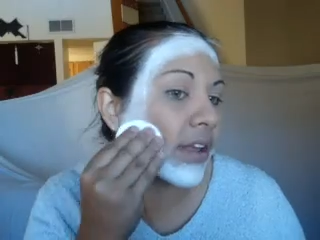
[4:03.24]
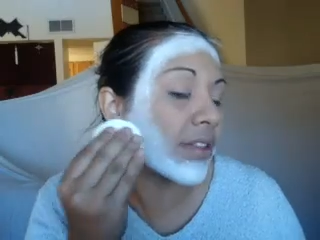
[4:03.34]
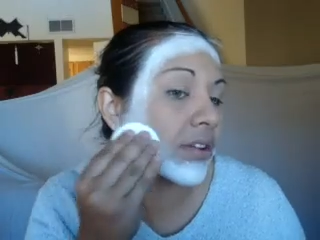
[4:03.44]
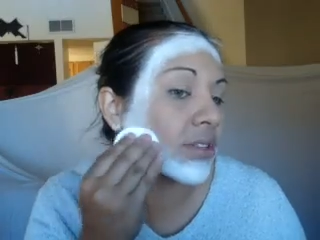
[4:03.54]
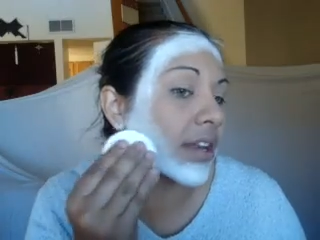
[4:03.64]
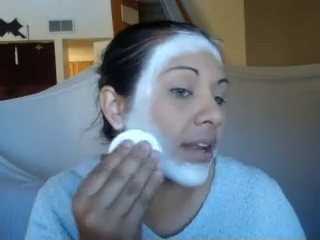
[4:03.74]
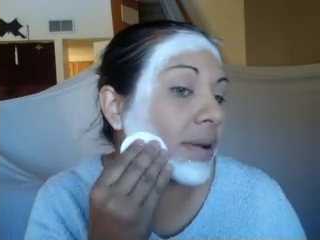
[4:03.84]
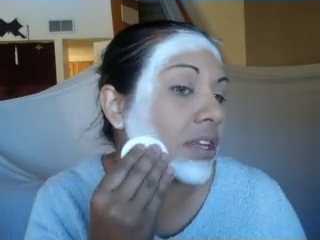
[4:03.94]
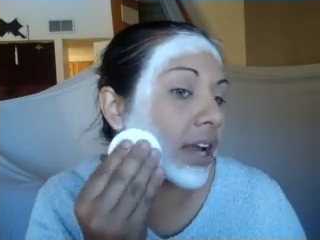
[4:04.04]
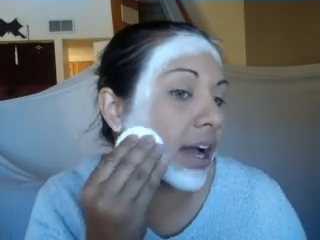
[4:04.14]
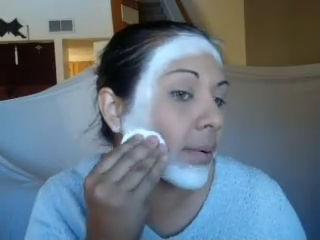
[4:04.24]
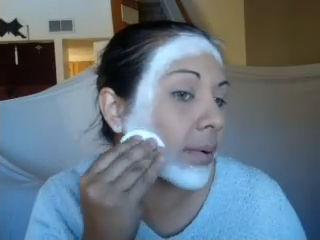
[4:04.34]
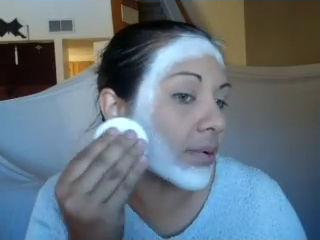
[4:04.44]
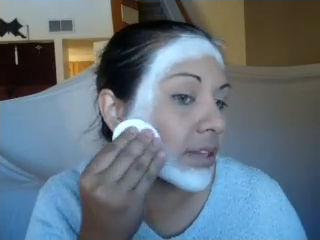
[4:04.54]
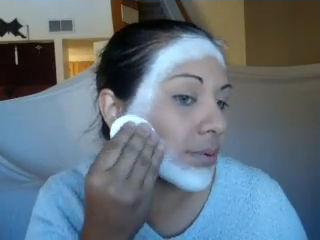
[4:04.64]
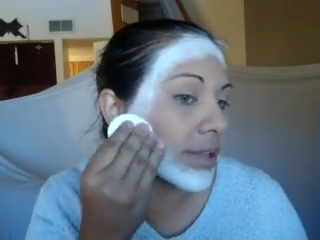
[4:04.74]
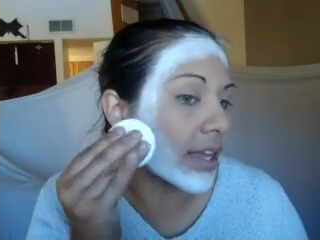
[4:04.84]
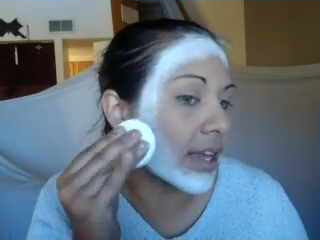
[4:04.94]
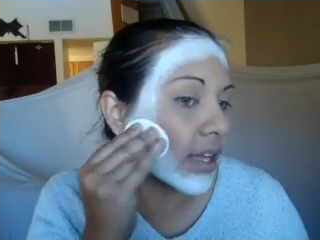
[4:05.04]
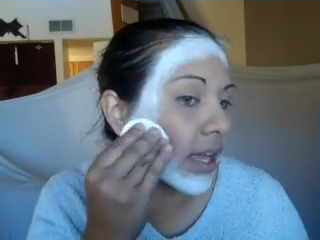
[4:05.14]
even though I was good at my job, I wasn't
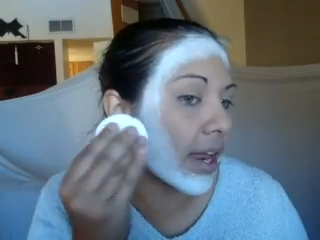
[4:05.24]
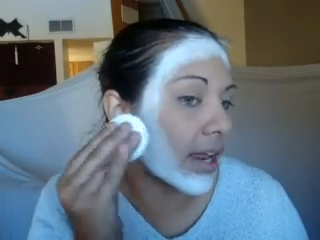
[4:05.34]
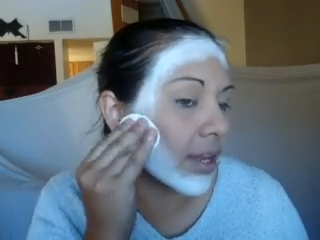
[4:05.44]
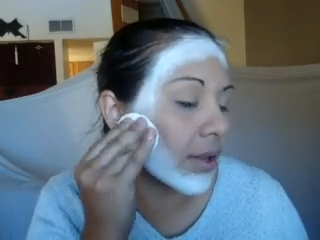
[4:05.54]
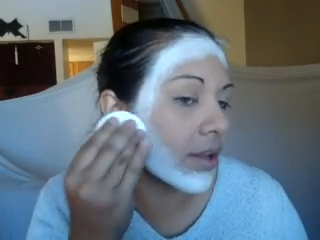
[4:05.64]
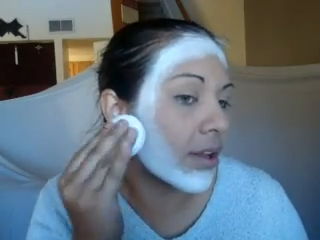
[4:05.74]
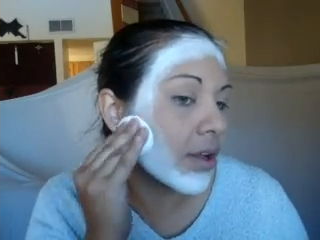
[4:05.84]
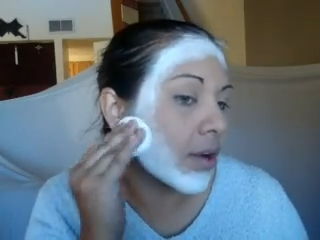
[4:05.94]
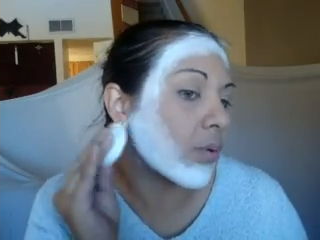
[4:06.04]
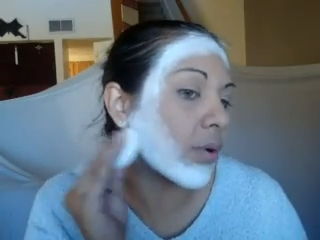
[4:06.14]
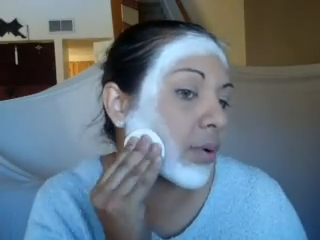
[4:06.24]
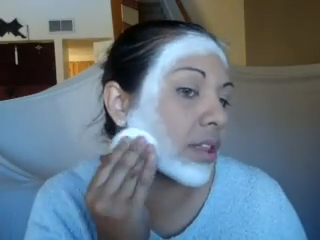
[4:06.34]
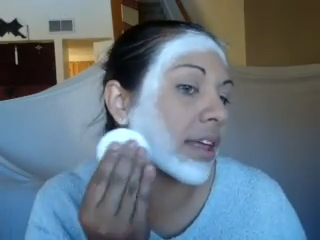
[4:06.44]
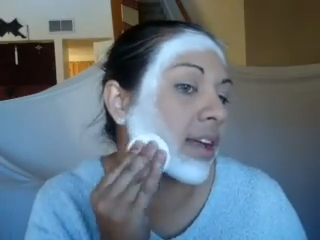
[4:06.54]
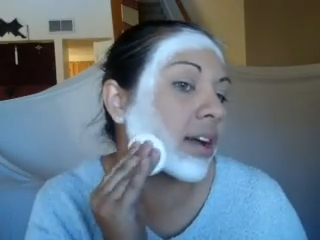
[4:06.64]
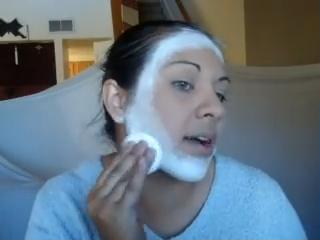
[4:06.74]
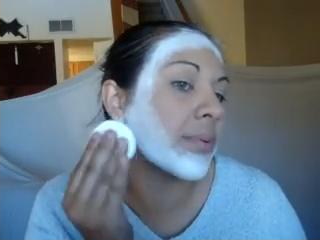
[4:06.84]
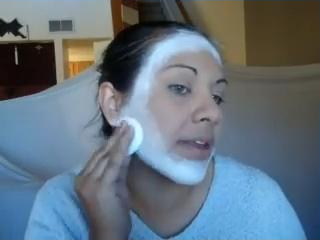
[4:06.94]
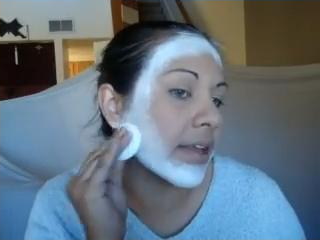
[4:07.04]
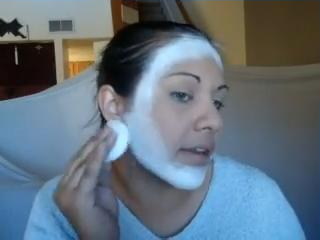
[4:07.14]
really going to get anywhere within that
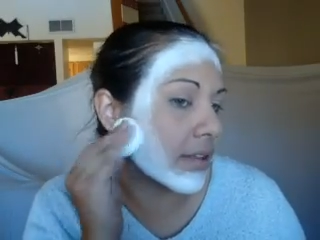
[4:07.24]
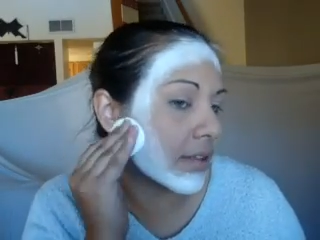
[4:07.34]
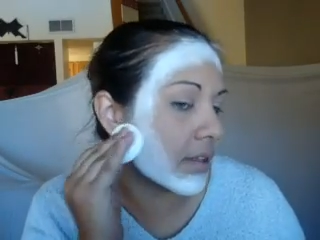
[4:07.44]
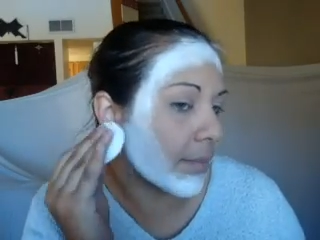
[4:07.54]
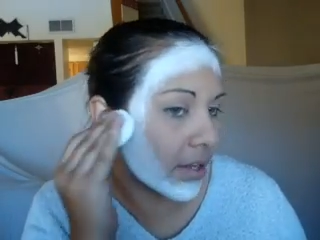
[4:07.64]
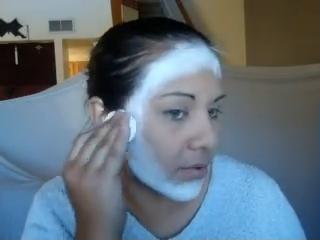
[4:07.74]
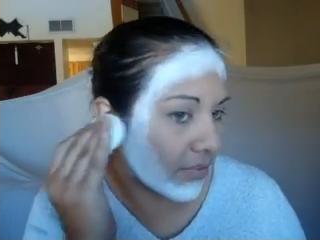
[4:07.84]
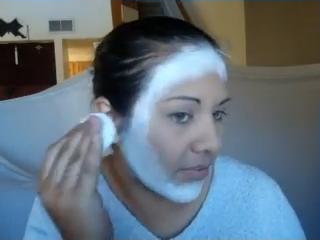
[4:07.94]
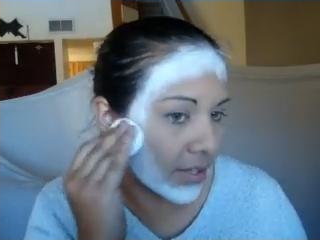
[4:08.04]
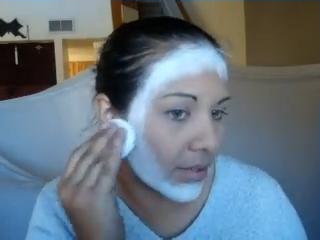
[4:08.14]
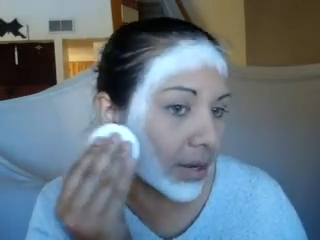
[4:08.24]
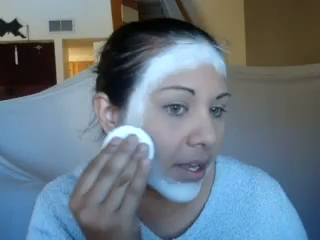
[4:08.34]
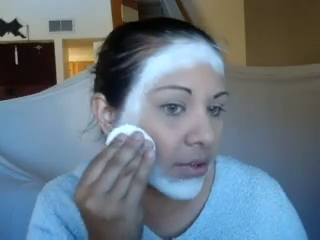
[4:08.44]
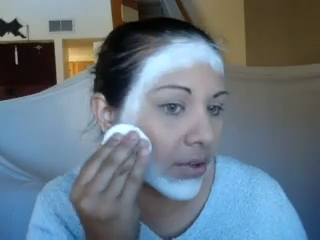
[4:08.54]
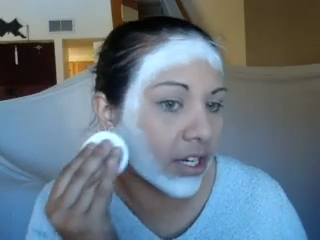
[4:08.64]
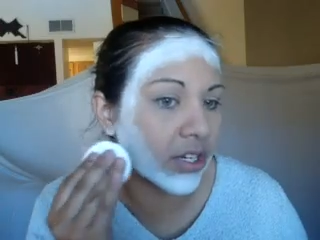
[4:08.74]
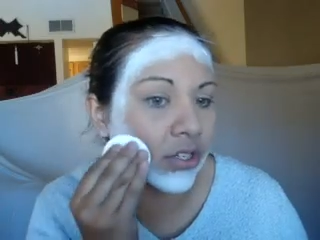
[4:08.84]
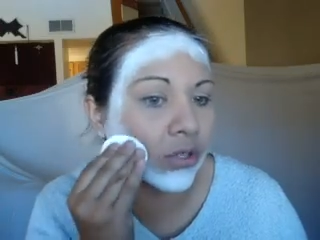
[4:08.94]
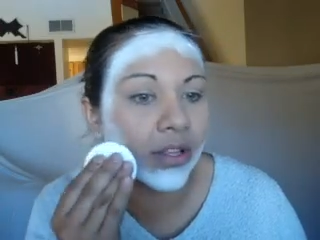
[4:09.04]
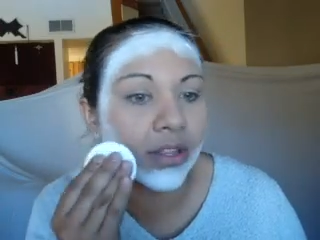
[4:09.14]
company, and they might as well find somebody else who
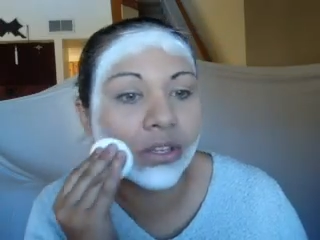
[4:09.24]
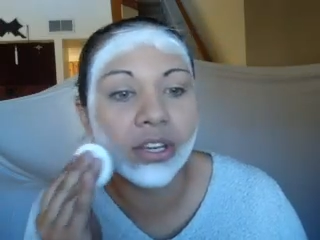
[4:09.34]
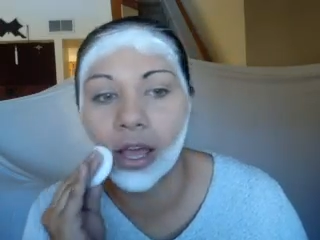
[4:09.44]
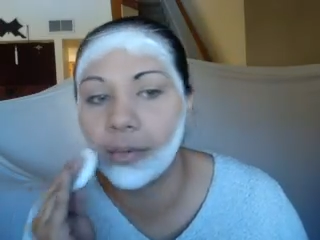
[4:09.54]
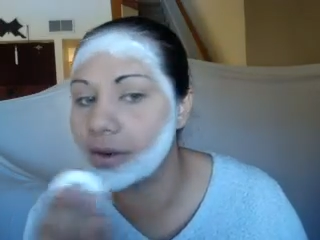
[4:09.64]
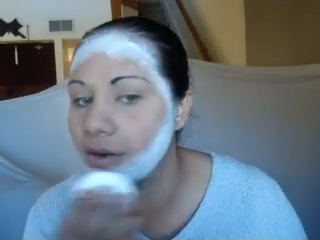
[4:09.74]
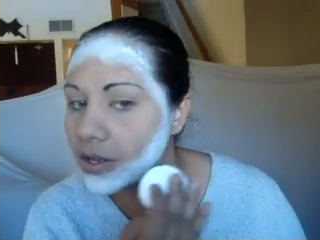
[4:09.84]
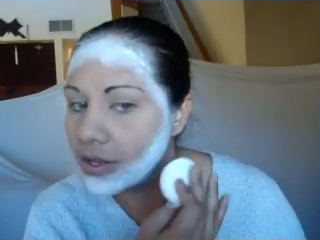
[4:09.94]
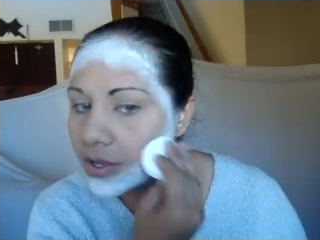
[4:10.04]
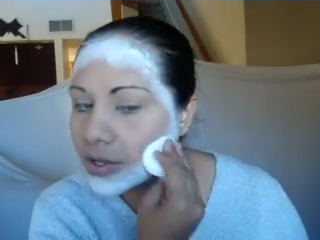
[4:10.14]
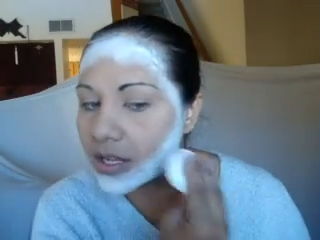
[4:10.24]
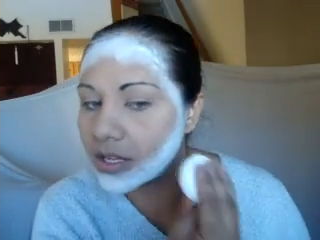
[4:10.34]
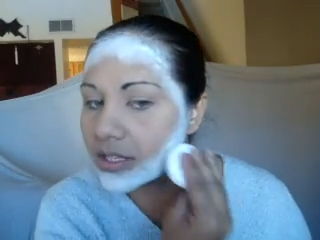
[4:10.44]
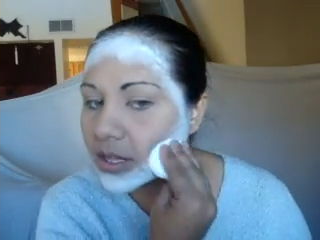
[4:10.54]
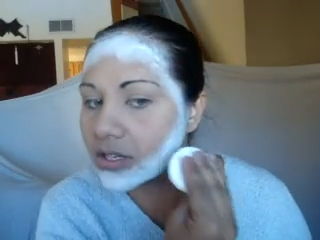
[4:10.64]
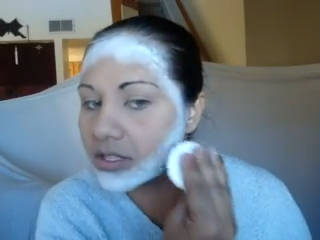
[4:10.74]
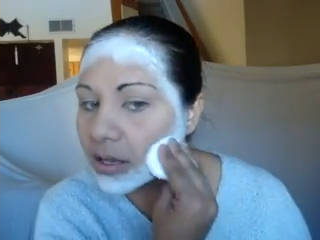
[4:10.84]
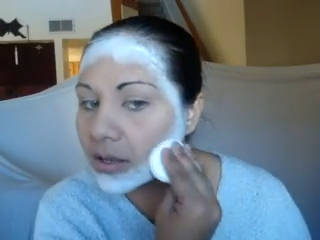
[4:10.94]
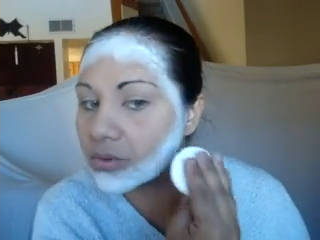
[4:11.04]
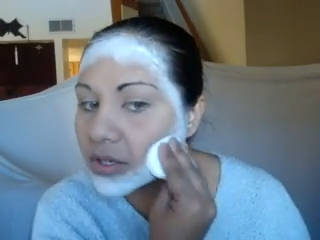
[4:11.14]
actually enjoyed the job and could see
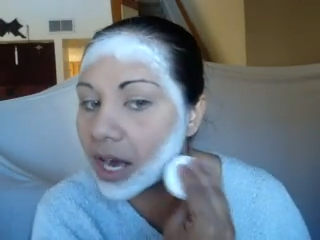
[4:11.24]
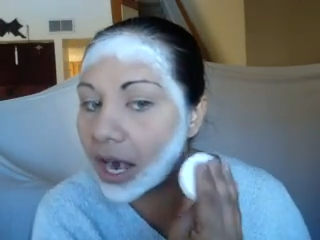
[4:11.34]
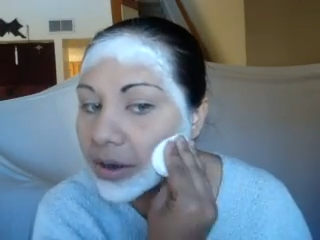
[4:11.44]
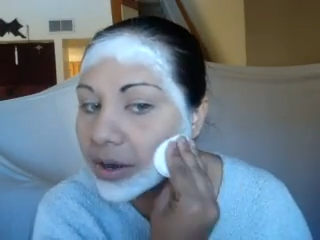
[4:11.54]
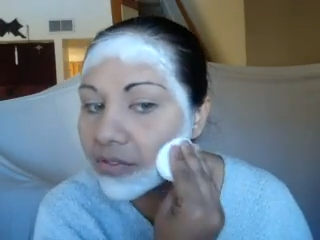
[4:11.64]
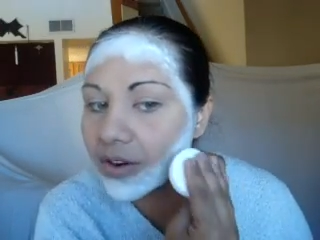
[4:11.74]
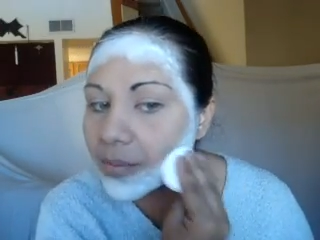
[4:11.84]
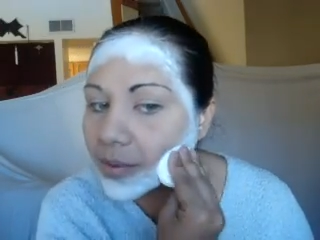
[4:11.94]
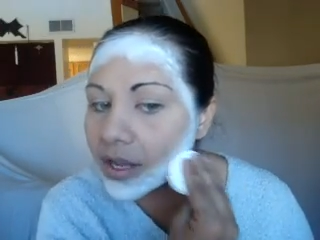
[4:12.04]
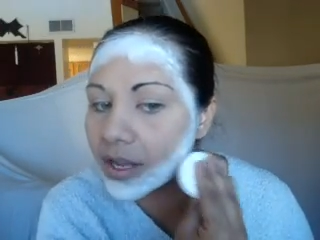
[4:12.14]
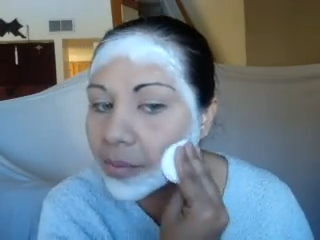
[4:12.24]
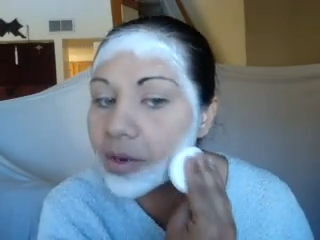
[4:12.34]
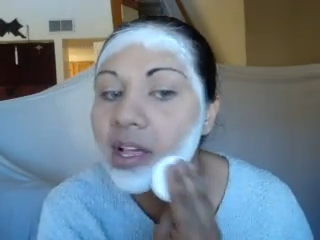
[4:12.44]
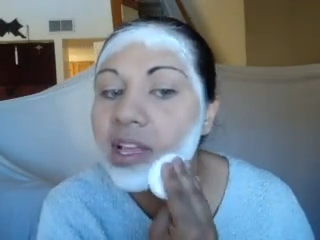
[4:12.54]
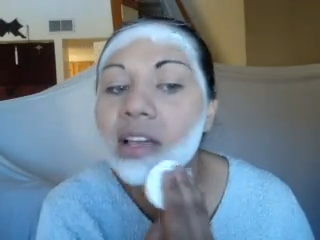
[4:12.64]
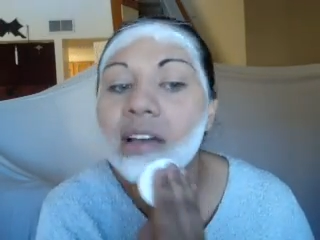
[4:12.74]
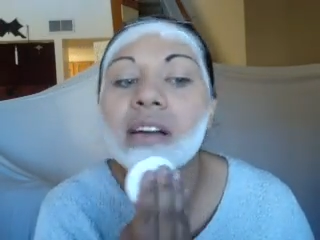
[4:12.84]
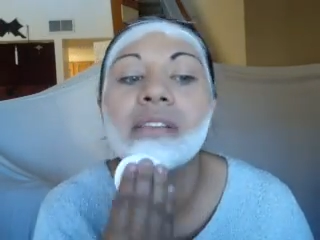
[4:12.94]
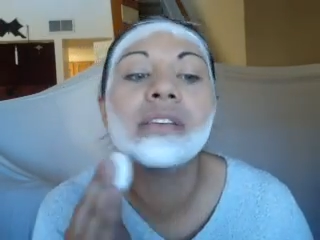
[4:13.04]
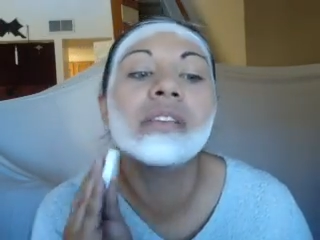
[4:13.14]
themselves retiring from a company like
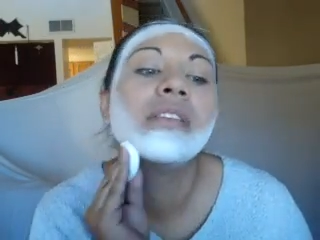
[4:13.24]
that.